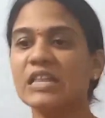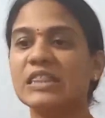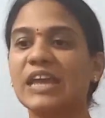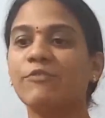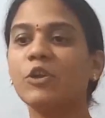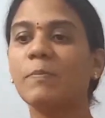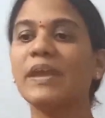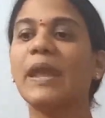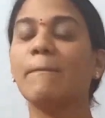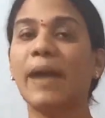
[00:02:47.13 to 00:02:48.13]
they would
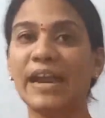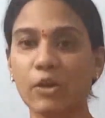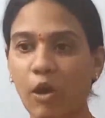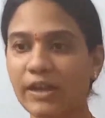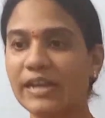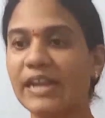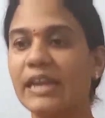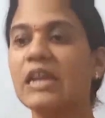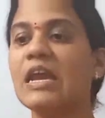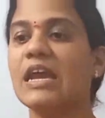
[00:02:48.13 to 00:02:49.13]
be a
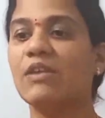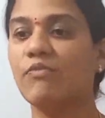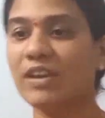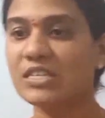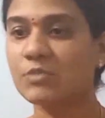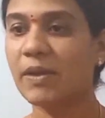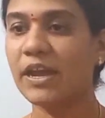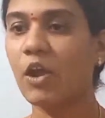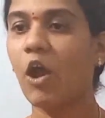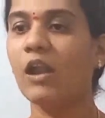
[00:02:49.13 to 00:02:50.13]
minority in West
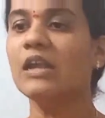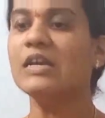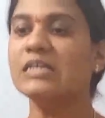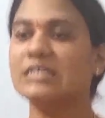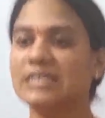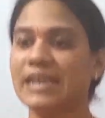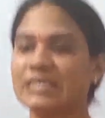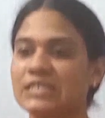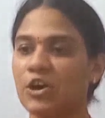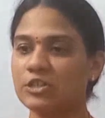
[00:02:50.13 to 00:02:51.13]
Bengal.
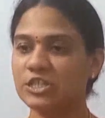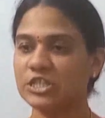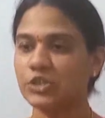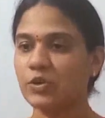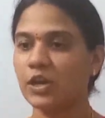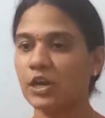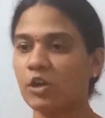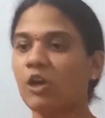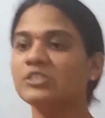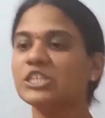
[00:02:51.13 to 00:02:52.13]
Sikhs constitute
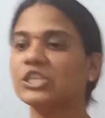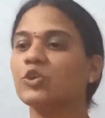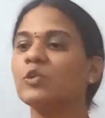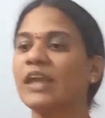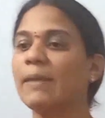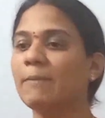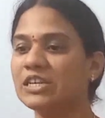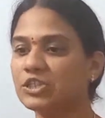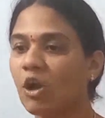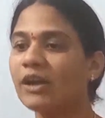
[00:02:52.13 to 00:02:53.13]
a
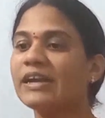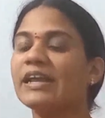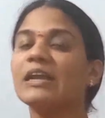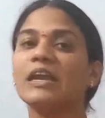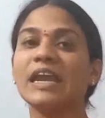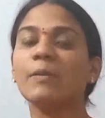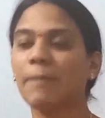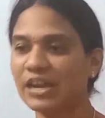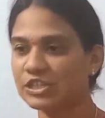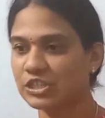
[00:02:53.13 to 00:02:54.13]
majority in
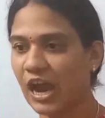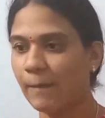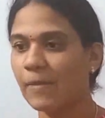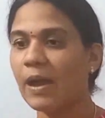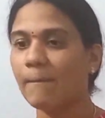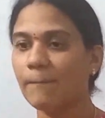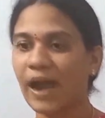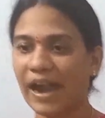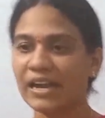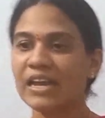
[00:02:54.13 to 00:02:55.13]
Punjab,
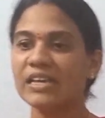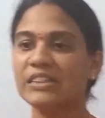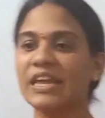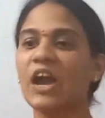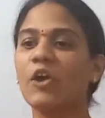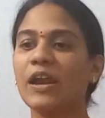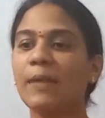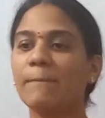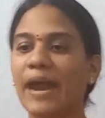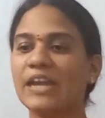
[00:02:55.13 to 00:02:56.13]
but they are
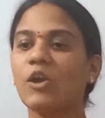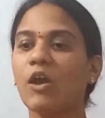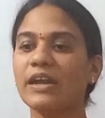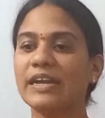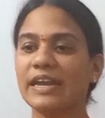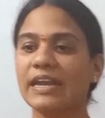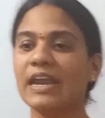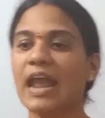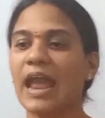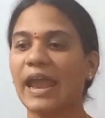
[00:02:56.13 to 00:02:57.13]
a
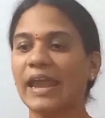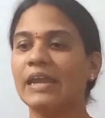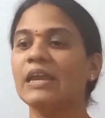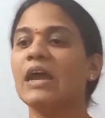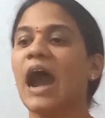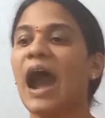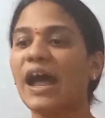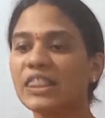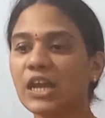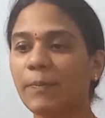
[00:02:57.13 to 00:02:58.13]
minority in
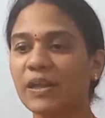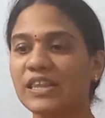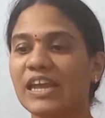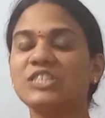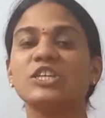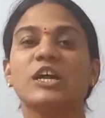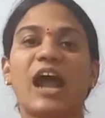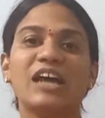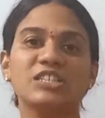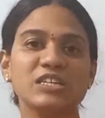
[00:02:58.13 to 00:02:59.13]
Andhra Pradesh,
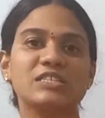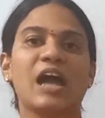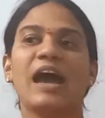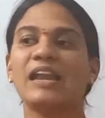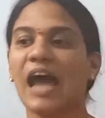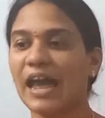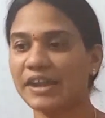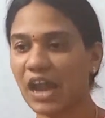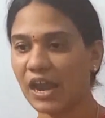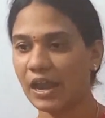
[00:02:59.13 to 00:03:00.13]
Rajasthan,
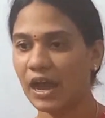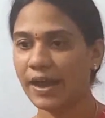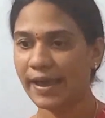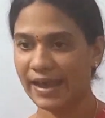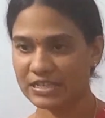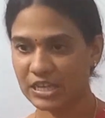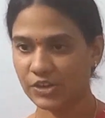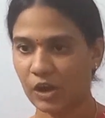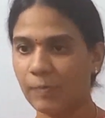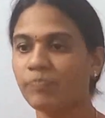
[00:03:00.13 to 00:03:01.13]
Haryana,
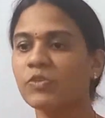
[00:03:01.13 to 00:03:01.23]
etc.